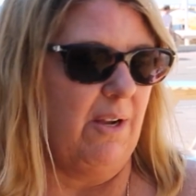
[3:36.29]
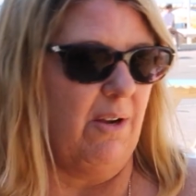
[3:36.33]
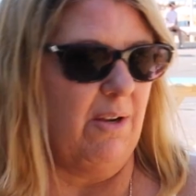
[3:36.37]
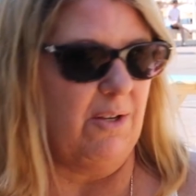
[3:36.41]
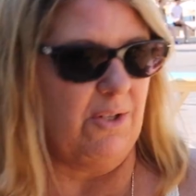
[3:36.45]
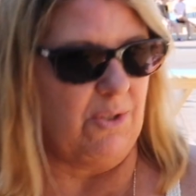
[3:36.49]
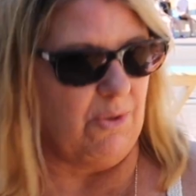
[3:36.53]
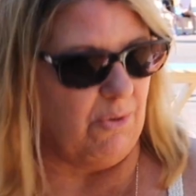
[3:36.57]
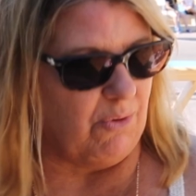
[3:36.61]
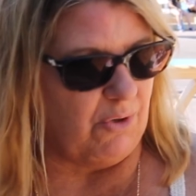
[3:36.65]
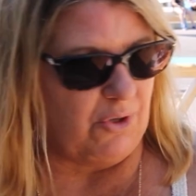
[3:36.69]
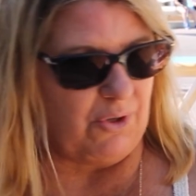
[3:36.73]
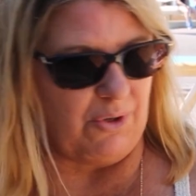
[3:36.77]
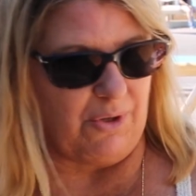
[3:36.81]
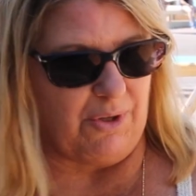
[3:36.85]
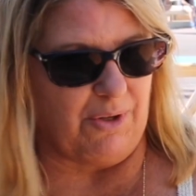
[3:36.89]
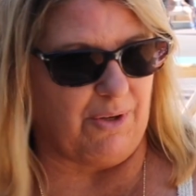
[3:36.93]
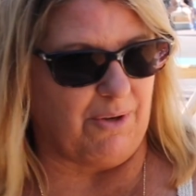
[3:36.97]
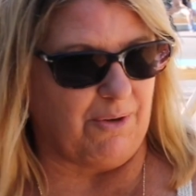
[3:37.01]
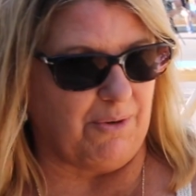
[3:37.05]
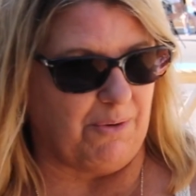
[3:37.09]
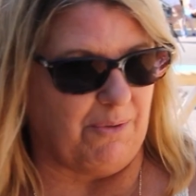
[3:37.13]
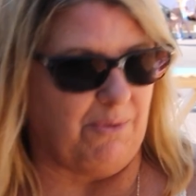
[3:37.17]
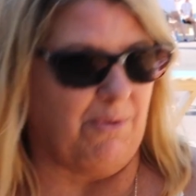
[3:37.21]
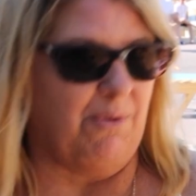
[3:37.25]
social
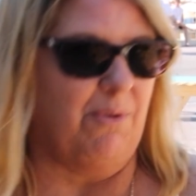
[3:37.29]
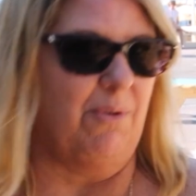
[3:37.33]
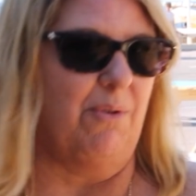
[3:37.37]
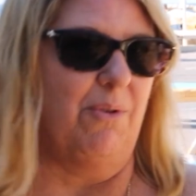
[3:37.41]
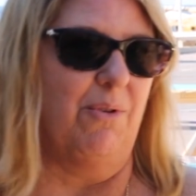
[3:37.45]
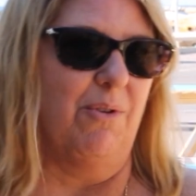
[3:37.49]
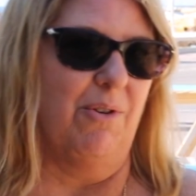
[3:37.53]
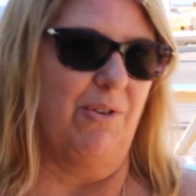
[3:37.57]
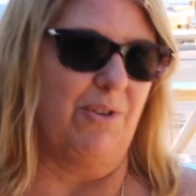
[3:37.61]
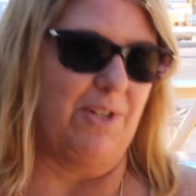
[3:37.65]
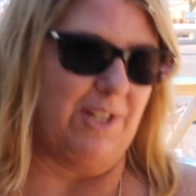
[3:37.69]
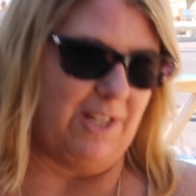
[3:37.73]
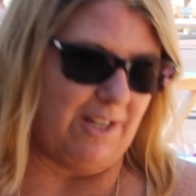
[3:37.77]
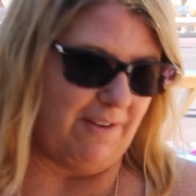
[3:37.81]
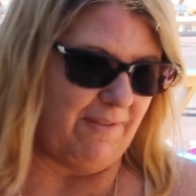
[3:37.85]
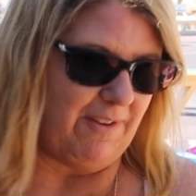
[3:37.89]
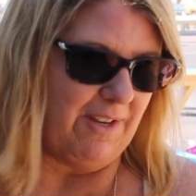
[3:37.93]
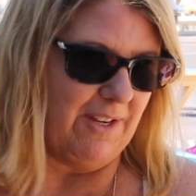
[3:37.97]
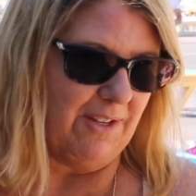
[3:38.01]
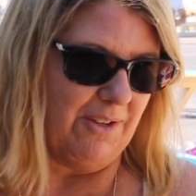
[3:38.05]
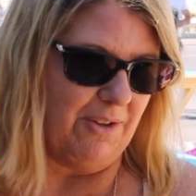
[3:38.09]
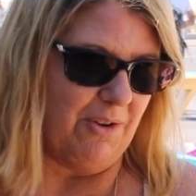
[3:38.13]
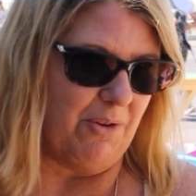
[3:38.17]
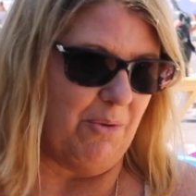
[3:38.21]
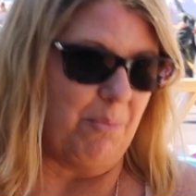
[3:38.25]
alone, or TV
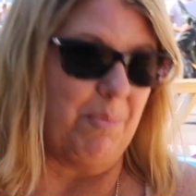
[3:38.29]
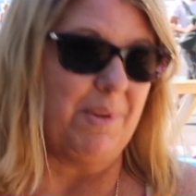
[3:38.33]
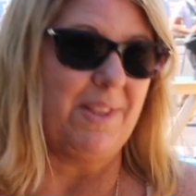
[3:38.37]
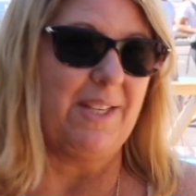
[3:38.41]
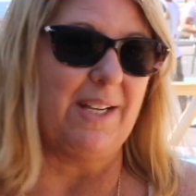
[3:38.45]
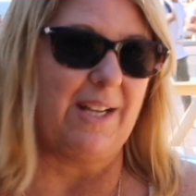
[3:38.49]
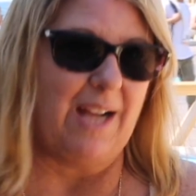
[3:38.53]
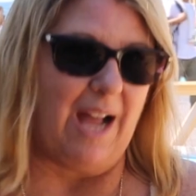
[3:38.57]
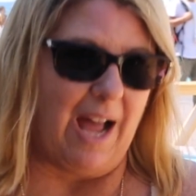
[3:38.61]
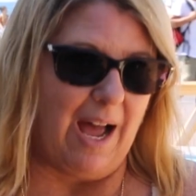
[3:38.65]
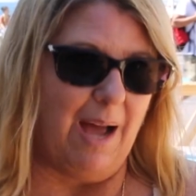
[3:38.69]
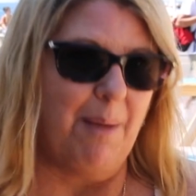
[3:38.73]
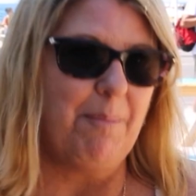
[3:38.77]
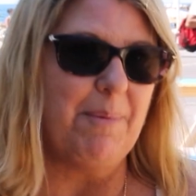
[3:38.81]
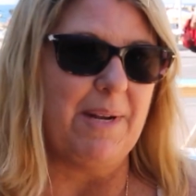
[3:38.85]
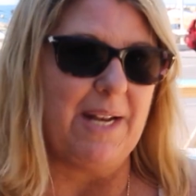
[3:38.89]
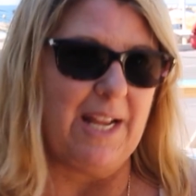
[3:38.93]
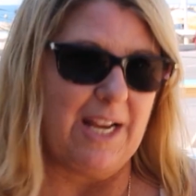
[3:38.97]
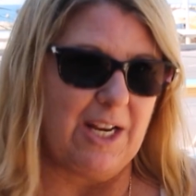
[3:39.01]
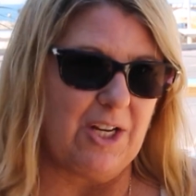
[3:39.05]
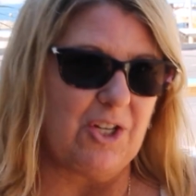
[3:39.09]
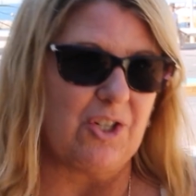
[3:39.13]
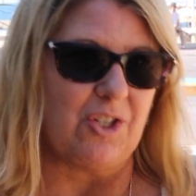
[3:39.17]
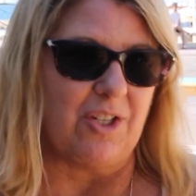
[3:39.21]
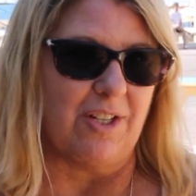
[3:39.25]
alone, but the
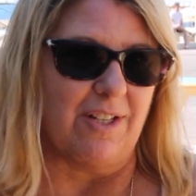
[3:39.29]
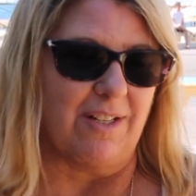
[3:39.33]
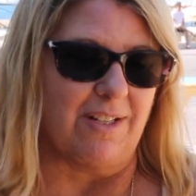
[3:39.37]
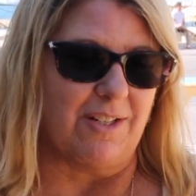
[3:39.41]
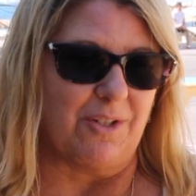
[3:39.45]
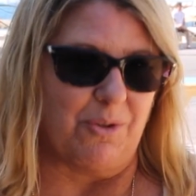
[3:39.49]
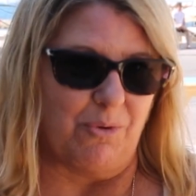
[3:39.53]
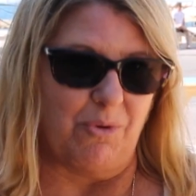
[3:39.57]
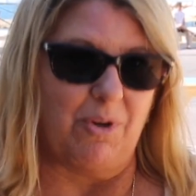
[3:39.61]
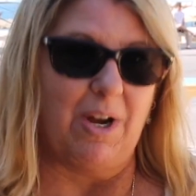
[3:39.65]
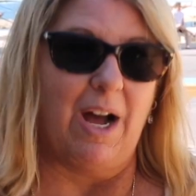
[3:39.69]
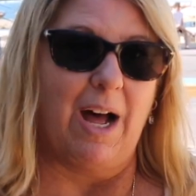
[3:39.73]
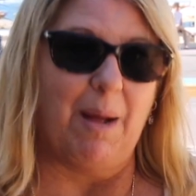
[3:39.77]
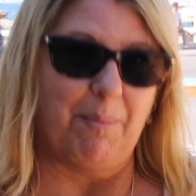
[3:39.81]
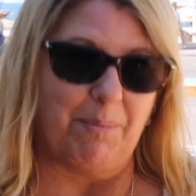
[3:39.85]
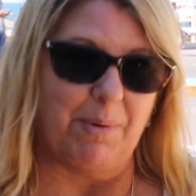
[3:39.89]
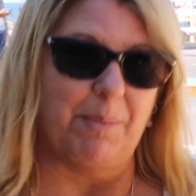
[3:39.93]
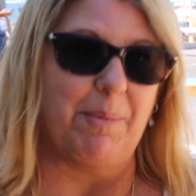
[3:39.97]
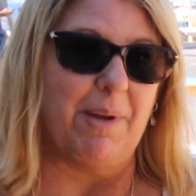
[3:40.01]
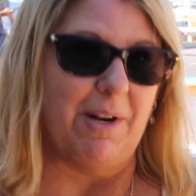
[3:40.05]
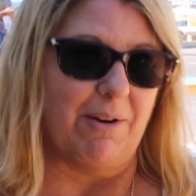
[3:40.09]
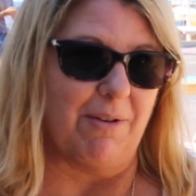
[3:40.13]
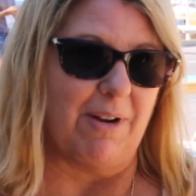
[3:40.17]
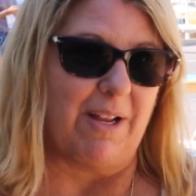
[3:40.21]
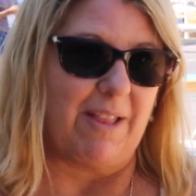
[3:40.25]
combinations do
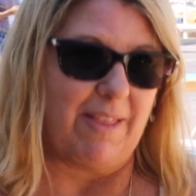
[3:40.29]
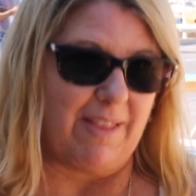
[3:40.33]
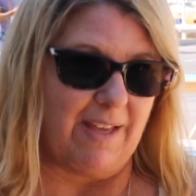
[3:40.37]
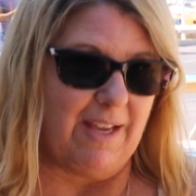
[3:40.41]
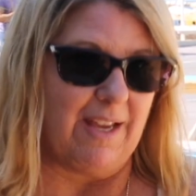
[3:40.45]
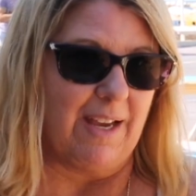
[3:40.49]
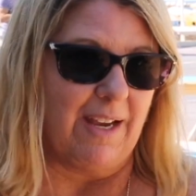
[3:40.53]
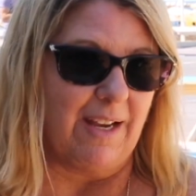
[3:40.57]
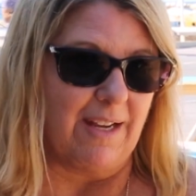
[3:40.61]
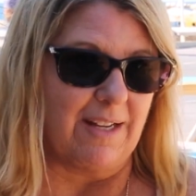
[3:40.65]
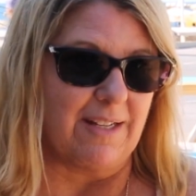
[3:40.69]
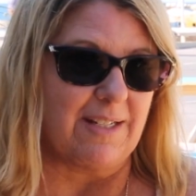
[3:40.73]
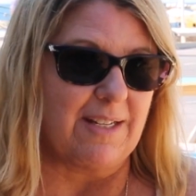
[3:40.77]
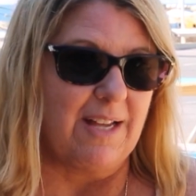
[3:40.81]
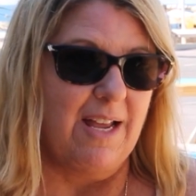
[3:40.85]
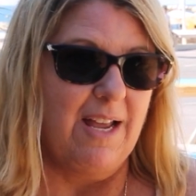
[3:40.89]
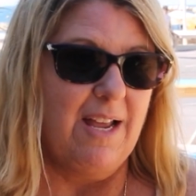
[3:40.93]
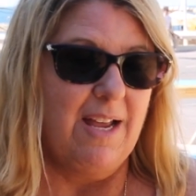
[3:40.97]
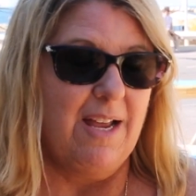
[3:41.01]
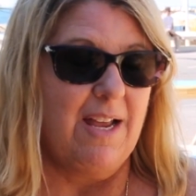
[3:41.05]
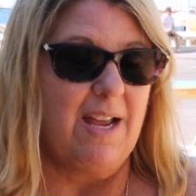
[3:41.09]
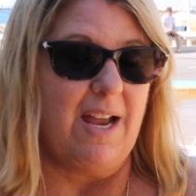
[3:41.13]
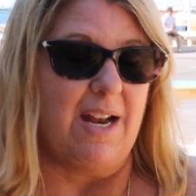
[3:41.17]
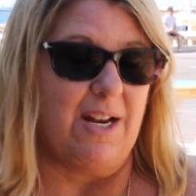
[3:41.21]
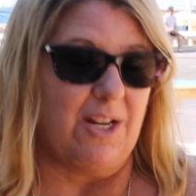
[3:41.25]
complementary things,
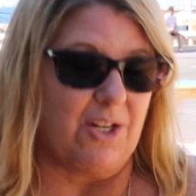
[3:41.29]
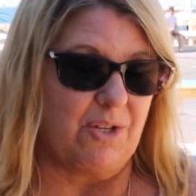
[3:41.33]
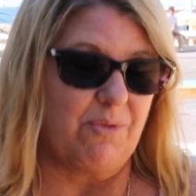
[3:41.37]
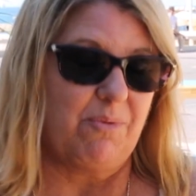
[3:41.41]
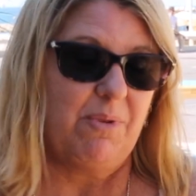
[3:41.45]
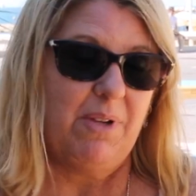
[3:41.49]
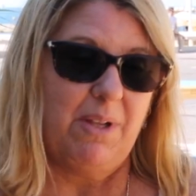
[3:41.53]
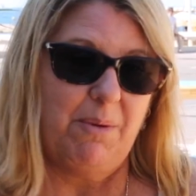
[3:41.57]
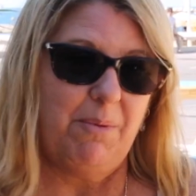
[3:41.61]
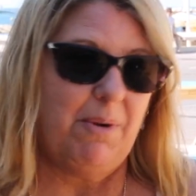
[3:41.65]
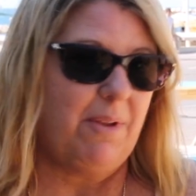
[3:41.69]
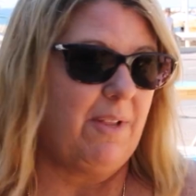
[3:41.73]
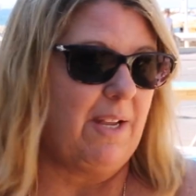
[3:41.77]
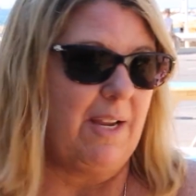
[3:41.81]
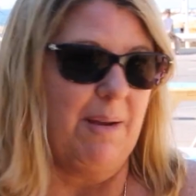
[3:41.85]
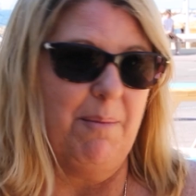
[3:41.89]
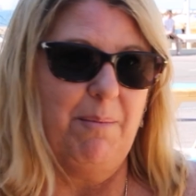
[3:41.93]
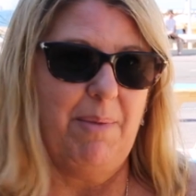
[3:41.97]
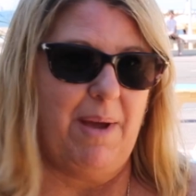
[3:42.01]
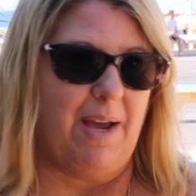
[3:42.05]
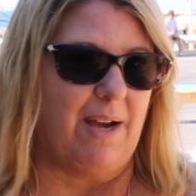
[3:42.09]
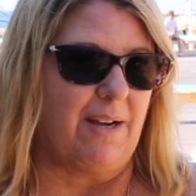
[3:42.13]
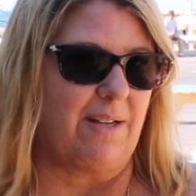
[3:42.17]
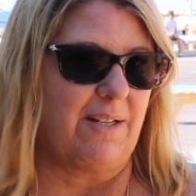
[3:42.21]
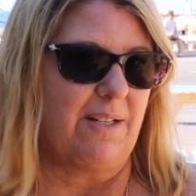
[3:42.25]
and it's really where the
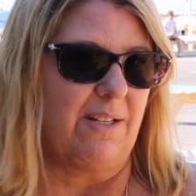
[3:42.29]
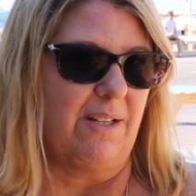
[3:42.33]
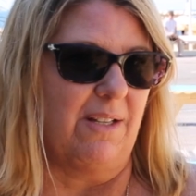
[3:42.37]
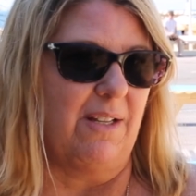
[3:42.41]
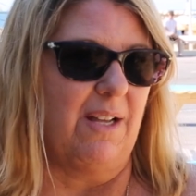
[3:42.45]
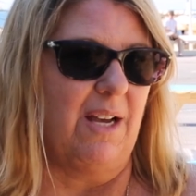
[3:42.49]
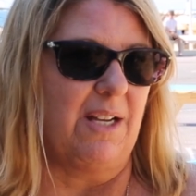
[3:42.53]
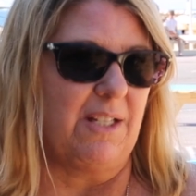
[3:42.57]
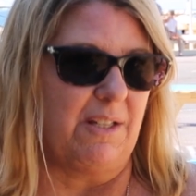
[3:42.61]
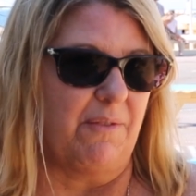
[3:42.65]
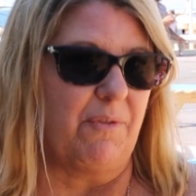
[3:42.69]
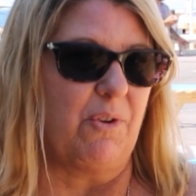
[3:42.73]
impact still lies.